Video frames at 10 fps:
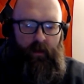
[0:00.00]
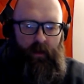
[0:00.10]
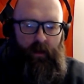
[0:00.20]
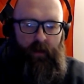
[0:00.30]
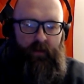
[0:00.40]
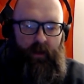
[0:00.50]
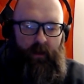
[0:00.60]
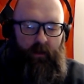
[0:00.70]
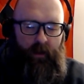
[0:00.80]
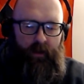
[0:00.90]
I've taken
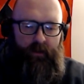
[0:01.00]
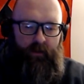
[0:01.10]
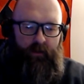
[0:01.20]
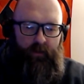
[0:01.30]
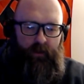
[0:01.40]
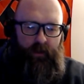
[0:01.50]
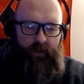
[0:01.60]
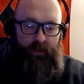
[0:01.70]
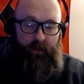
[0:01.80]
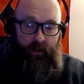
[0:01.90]
a lot of
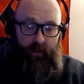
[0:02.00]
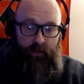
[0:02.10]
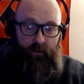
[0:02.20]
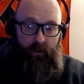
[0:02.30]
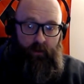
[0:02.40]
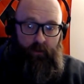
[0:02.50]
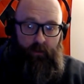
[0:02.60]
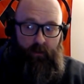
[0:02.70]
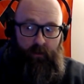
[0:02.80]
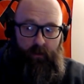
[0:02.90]
certifications, as you know,
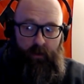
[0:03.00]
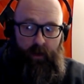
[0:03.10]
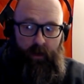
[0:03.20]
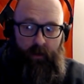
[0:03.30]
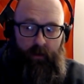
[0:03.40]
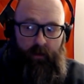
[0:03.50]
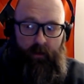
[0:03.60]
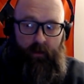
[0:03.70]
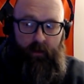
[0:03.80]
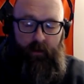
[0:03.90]
and
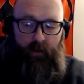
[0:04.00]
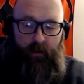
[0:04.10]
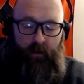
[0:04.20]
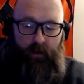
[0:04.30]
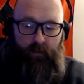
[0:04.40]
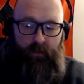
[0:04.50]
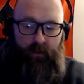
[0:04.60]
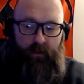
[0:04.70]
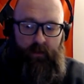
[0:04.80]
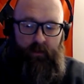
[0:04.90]
it was
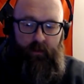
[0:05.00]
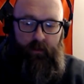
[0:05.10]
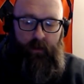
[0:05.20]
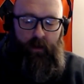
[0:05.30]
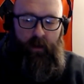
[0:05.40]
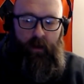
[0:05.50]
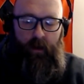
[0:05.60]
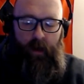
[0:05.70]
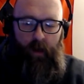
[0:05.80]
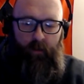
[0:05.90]
easily,
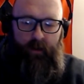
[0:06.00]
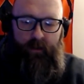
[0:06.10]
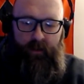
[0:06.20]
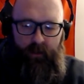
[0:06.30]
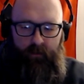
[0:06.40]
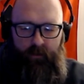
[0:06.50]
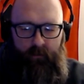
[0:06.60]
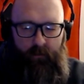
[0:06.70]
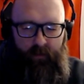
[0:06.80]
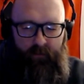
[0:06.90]
I want to say,
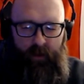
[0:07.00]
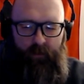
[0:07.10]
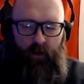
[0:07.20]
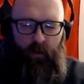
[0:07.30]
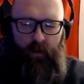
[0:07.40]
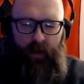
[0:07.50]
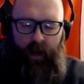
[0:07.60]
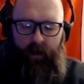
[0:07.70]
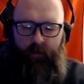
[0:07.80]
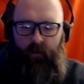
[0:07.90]
my favorite or
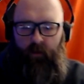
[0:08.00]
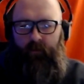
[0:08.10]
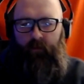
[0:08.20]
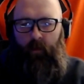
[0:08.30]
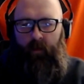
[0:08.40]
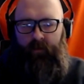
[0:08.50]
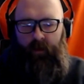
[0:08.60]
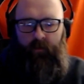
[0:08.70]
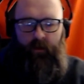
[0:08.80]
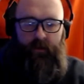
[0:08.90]
tied for my favorite.